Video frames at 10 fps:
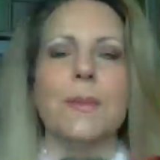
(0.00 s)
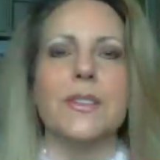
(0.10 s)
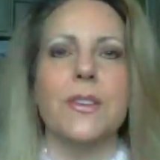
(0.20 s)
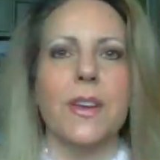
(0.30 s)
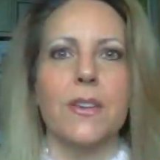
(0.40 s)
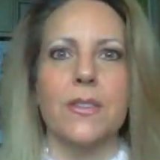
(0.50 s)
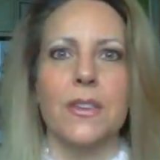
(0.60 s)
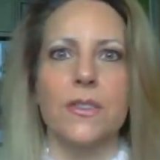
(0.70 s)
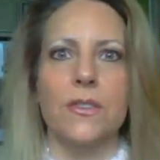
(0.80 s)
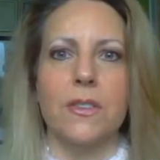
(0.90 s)
going to be so careful
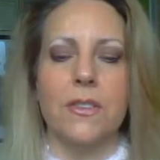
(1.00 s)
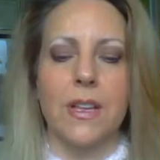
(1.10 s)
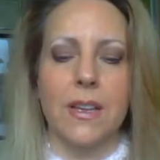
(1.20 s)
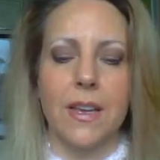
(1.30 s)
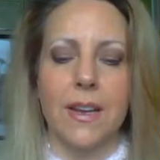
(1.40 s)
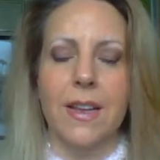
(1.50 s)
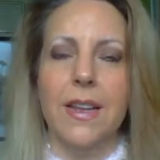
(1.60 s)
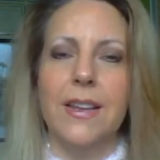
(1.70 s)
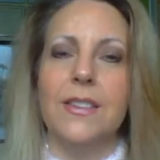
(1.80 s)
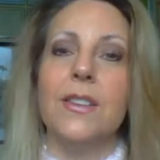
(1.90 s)
because they're so delicate.
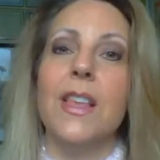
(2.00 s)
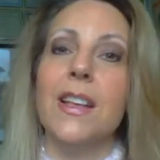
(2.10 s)
So